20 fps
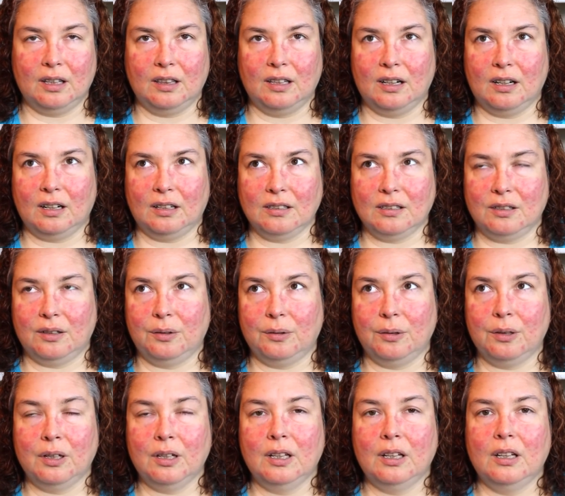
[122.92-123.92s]
and then I'll
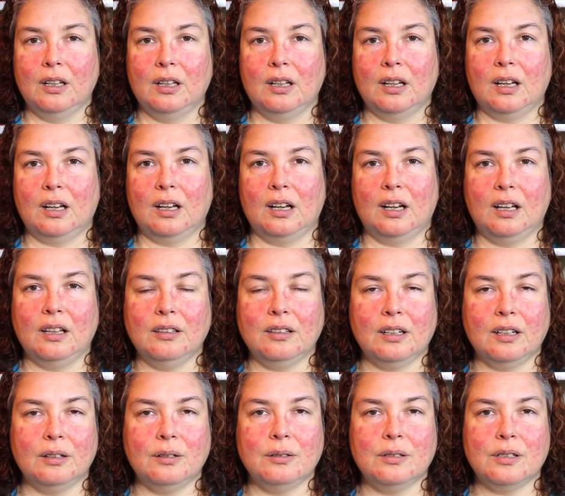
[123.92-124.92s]
do a health
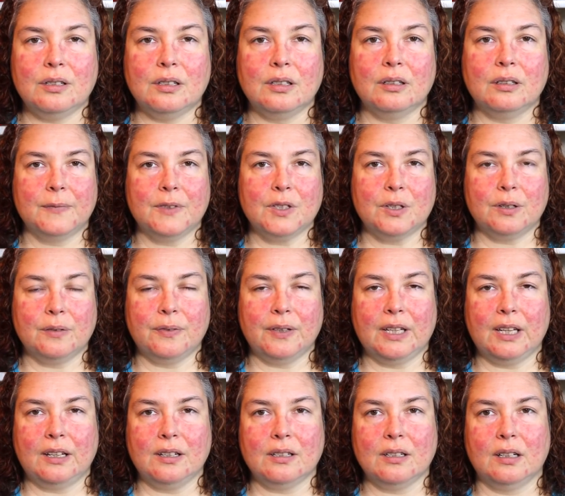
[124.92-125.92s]
coach
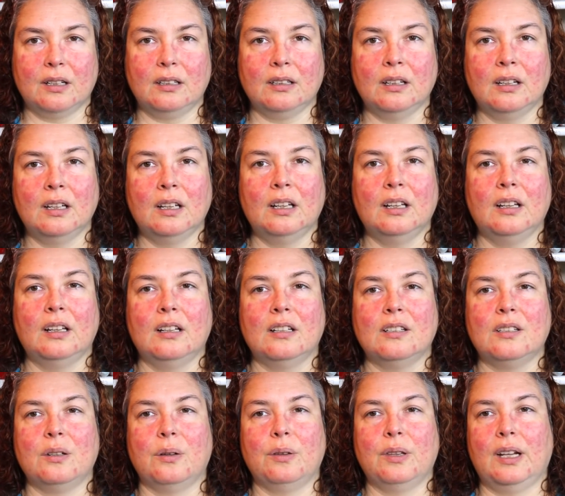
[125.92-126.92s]
certification
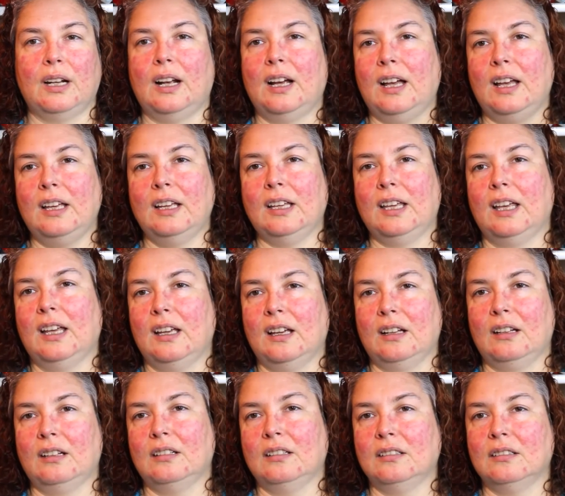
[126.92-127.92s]
so that I
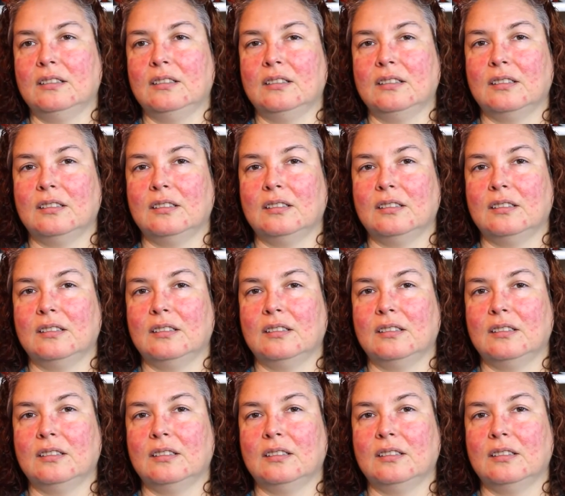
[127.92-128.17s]
can